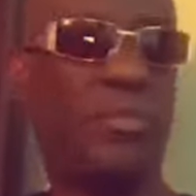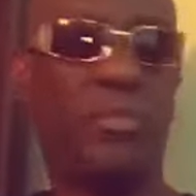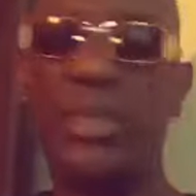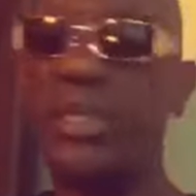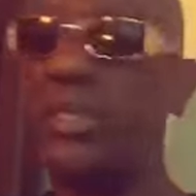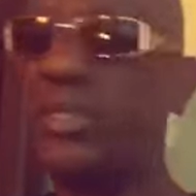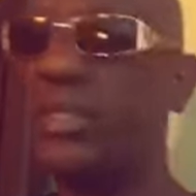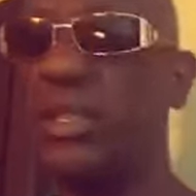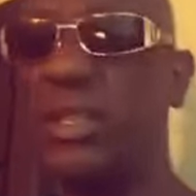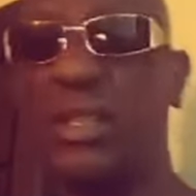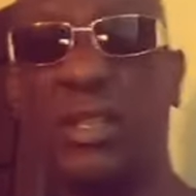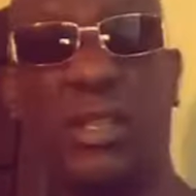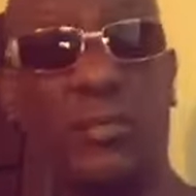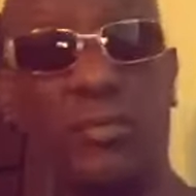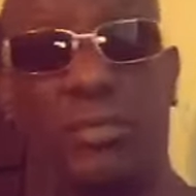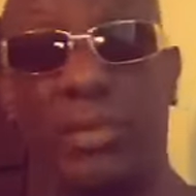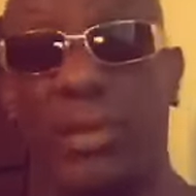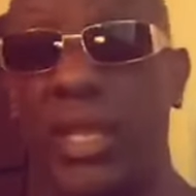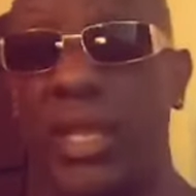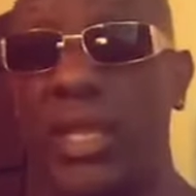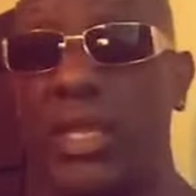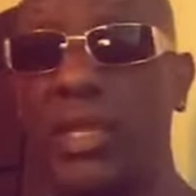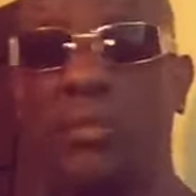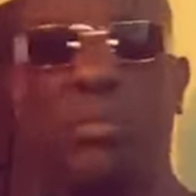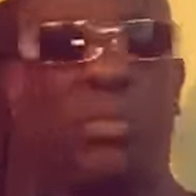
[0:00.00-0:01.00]
bitching and
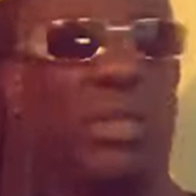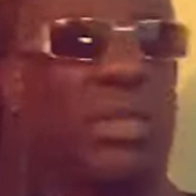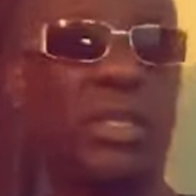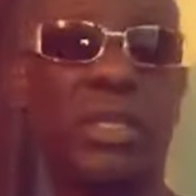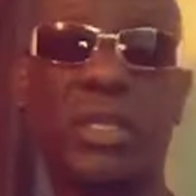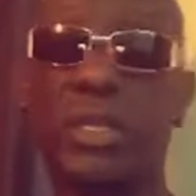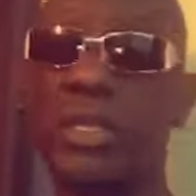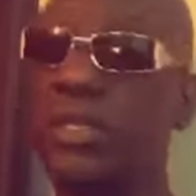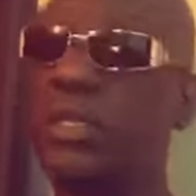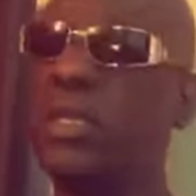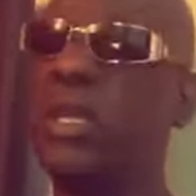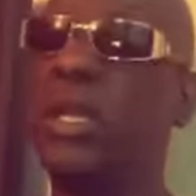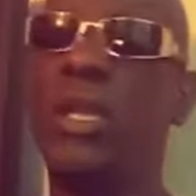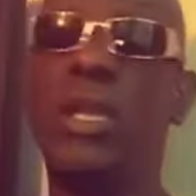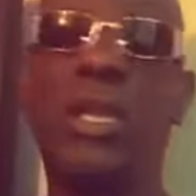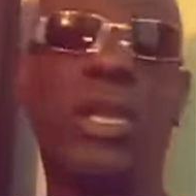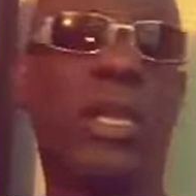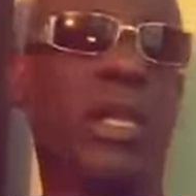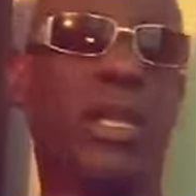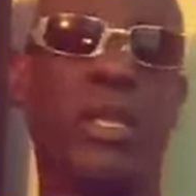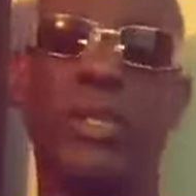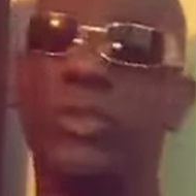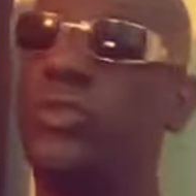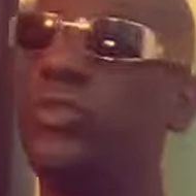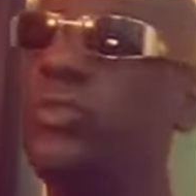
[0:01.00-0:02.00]
complaining because
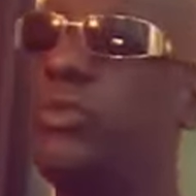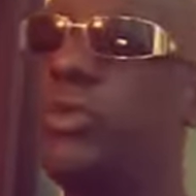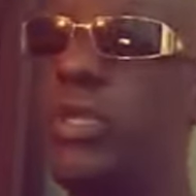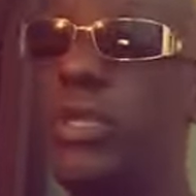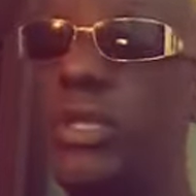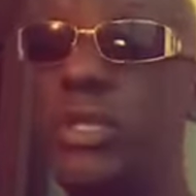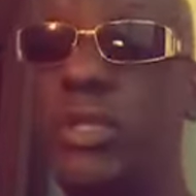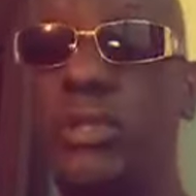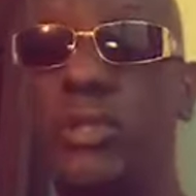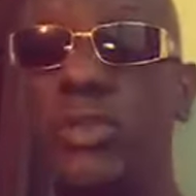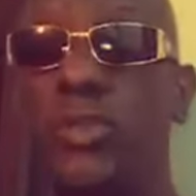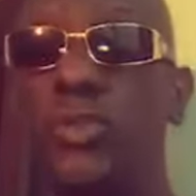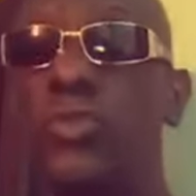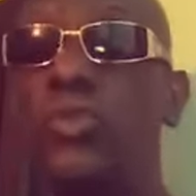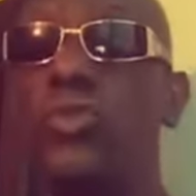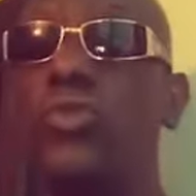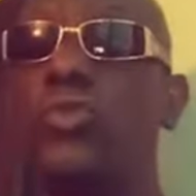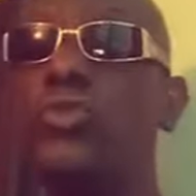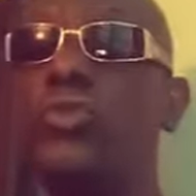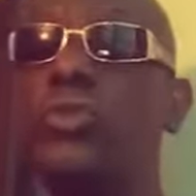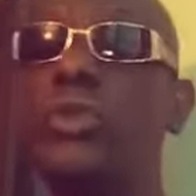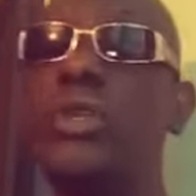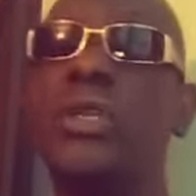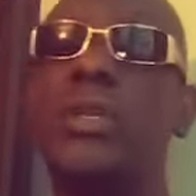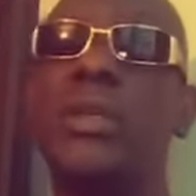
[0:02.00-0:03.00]
you did
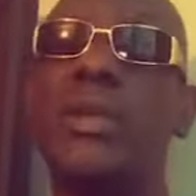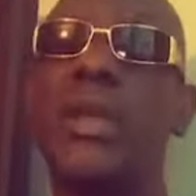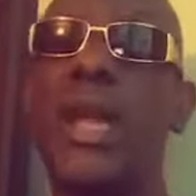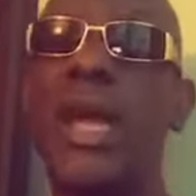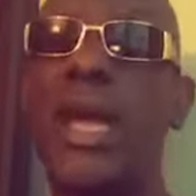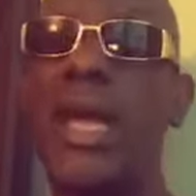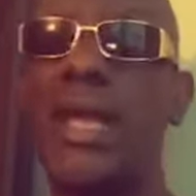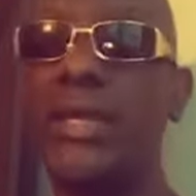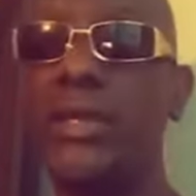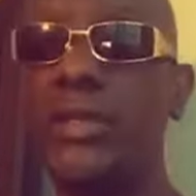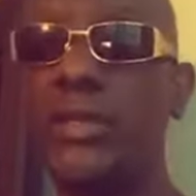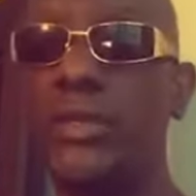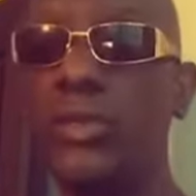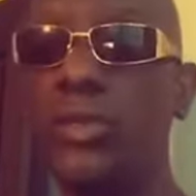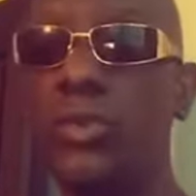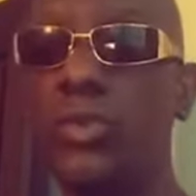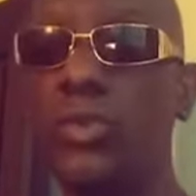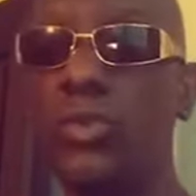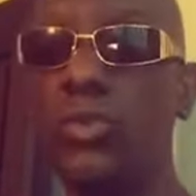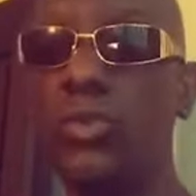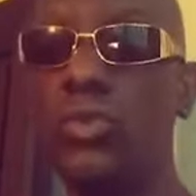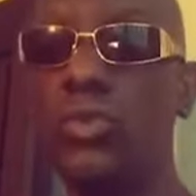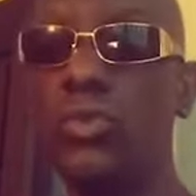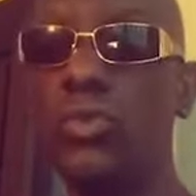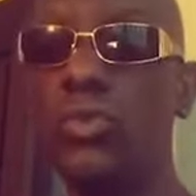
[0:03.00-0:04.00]
you did not
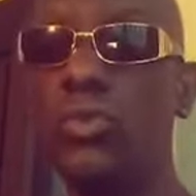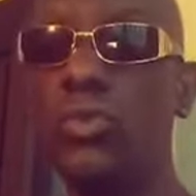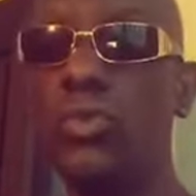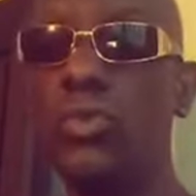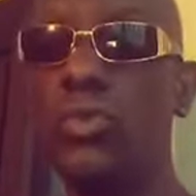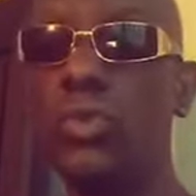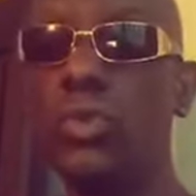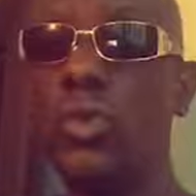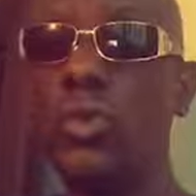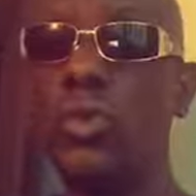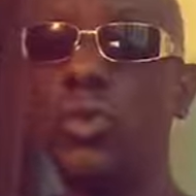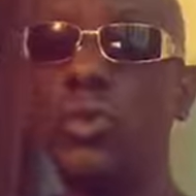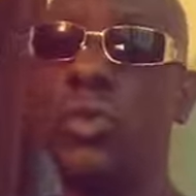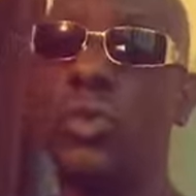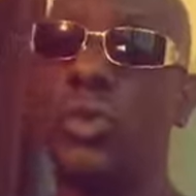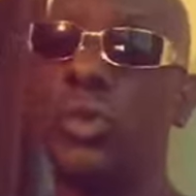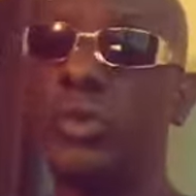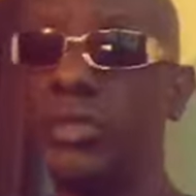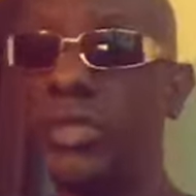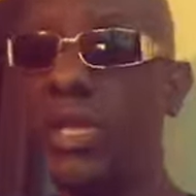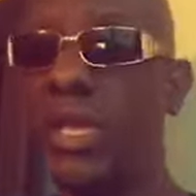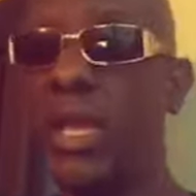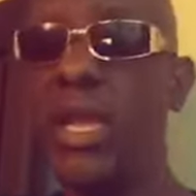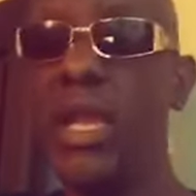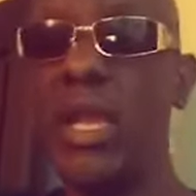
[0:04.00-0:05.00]
do
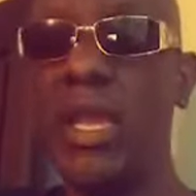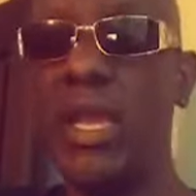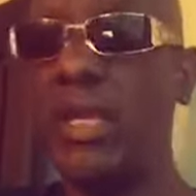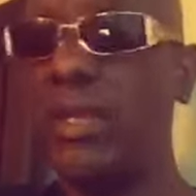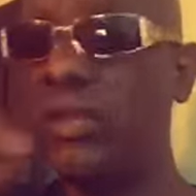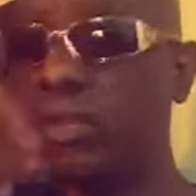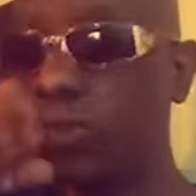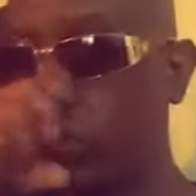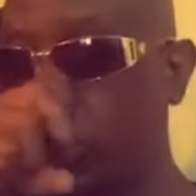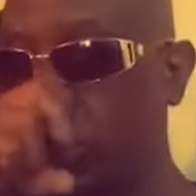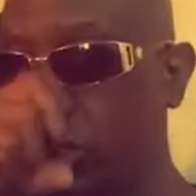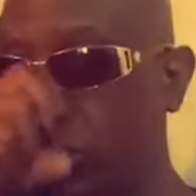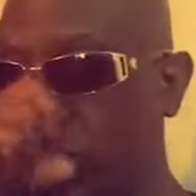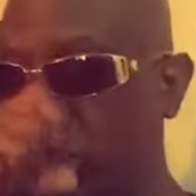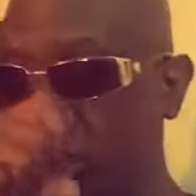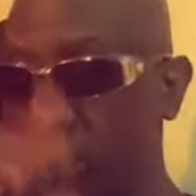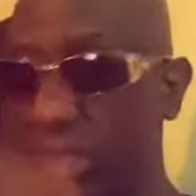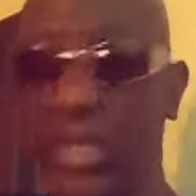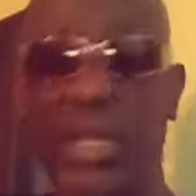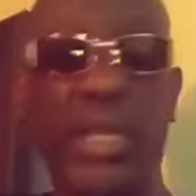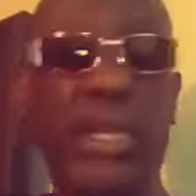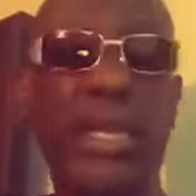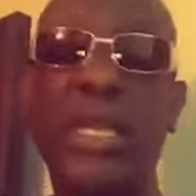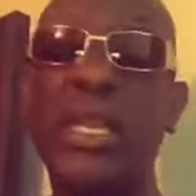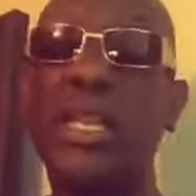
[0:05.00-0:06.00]
the extras,
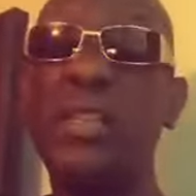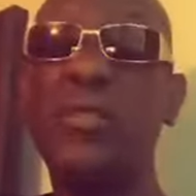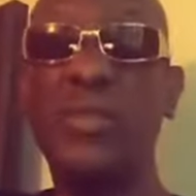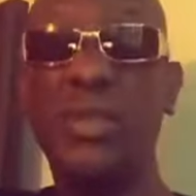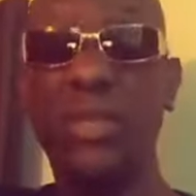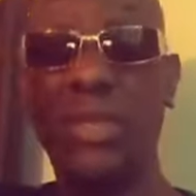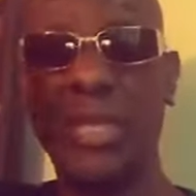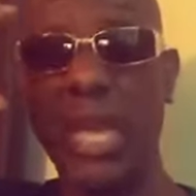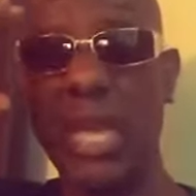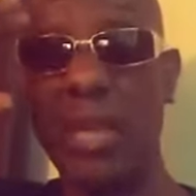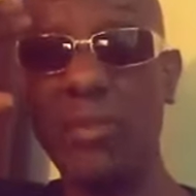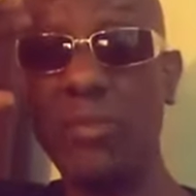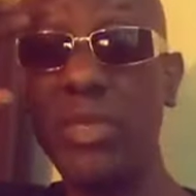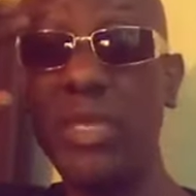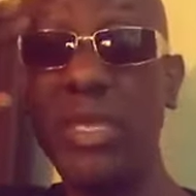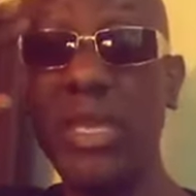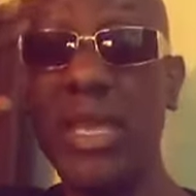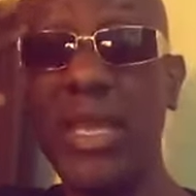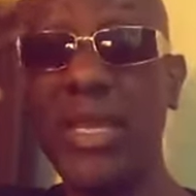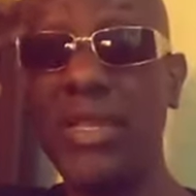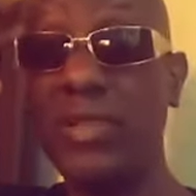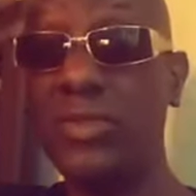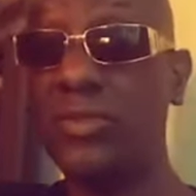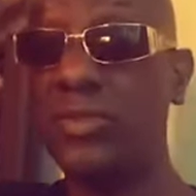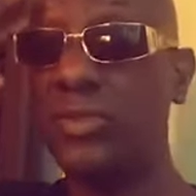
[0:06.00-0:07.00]
and ain't even got to be
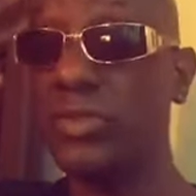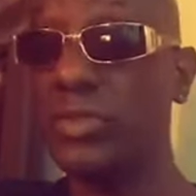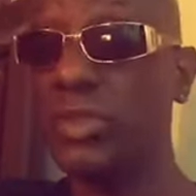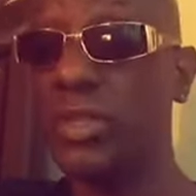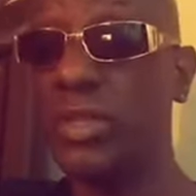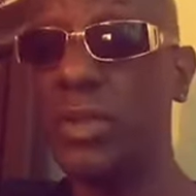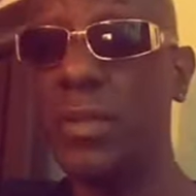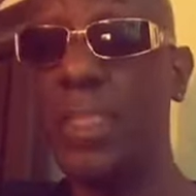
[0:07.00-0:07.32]
extras.